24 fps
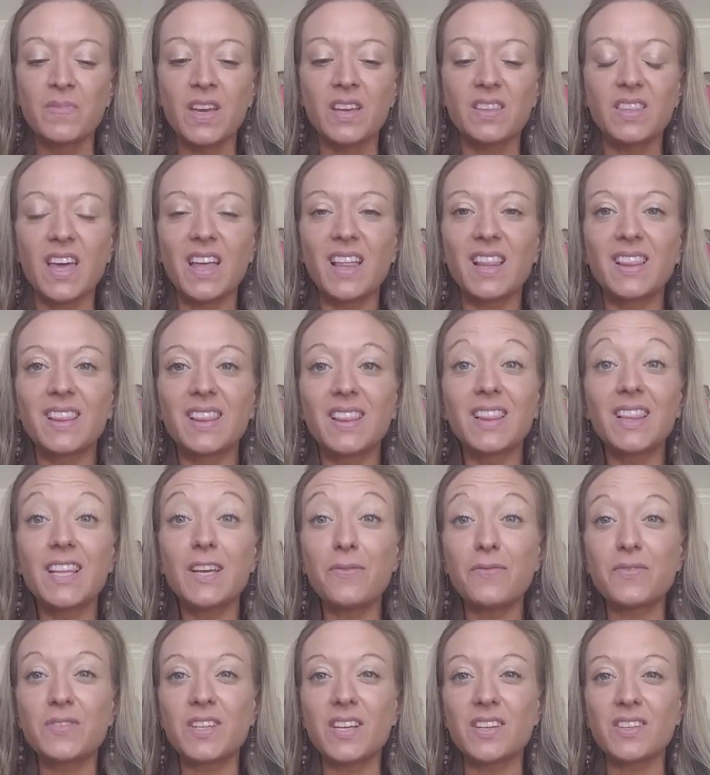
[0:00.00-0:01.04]
that
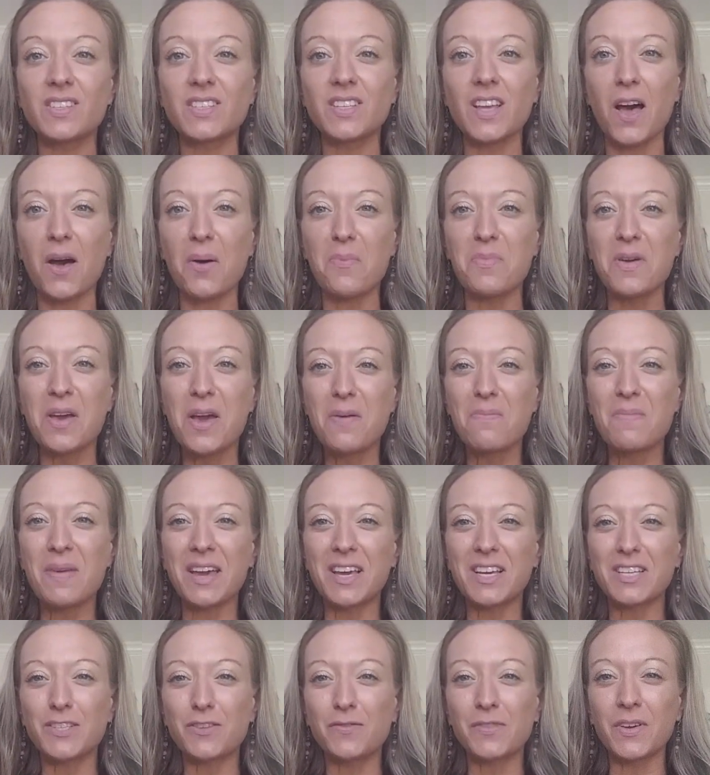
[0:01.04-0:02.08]
lift us up, make
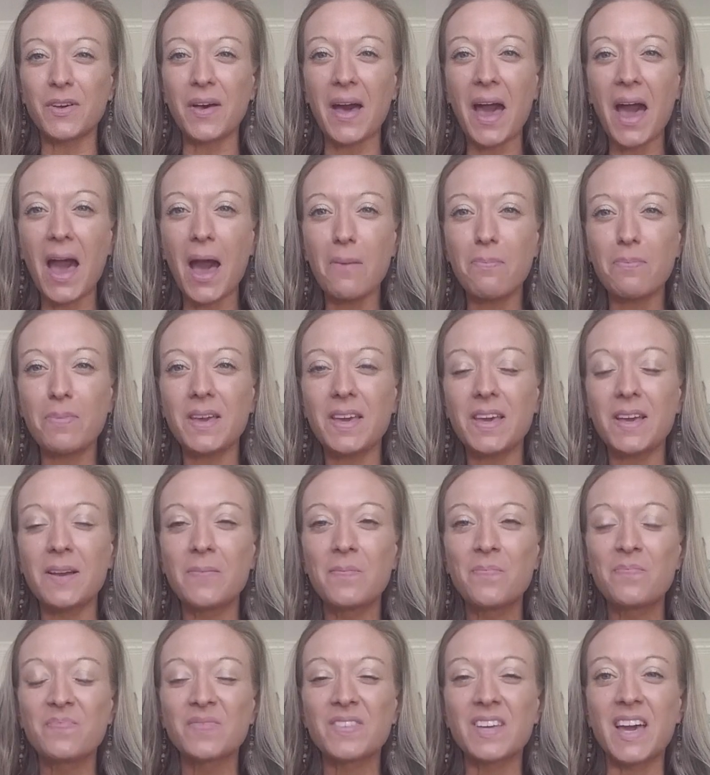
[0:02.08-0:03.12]
us feel happy,
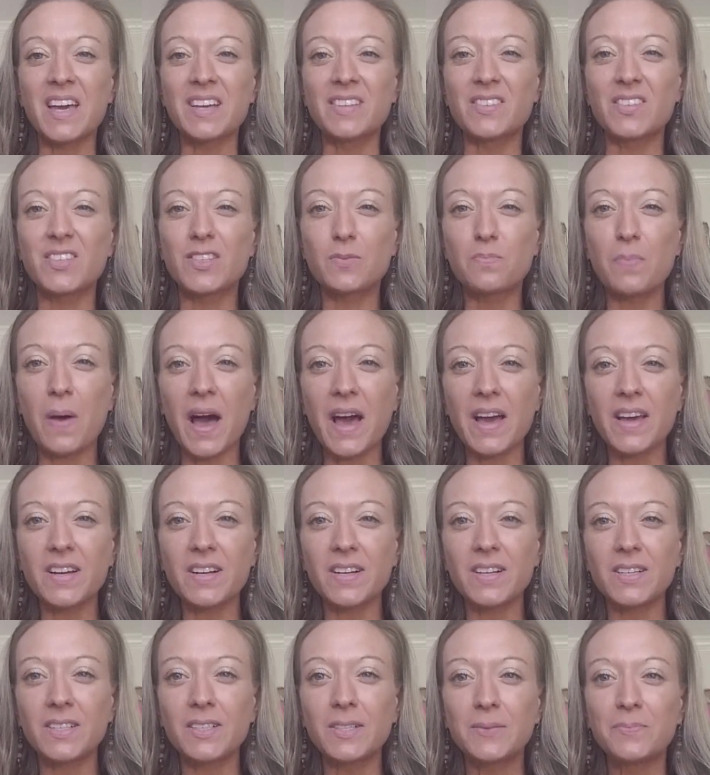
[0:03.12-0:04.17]

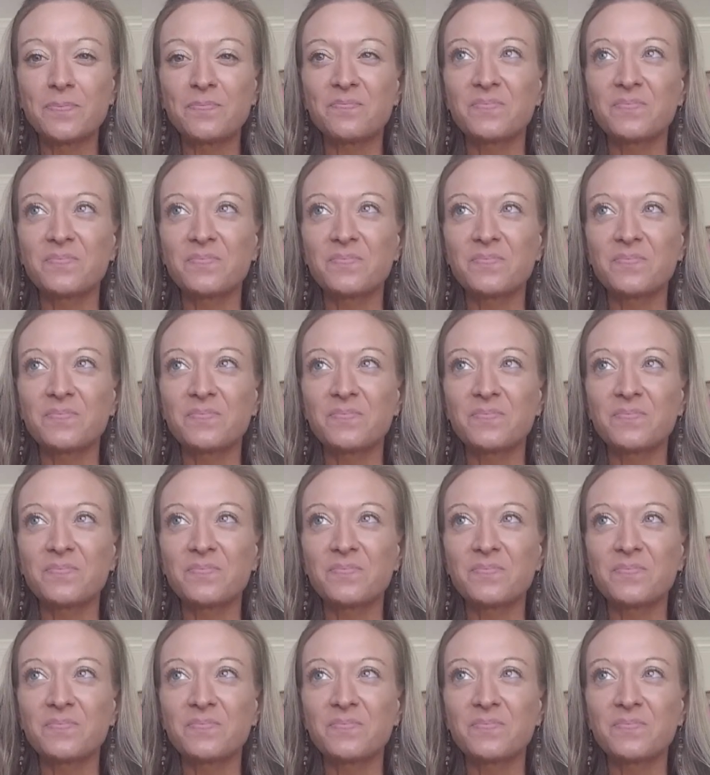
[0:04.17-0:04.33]
inspired,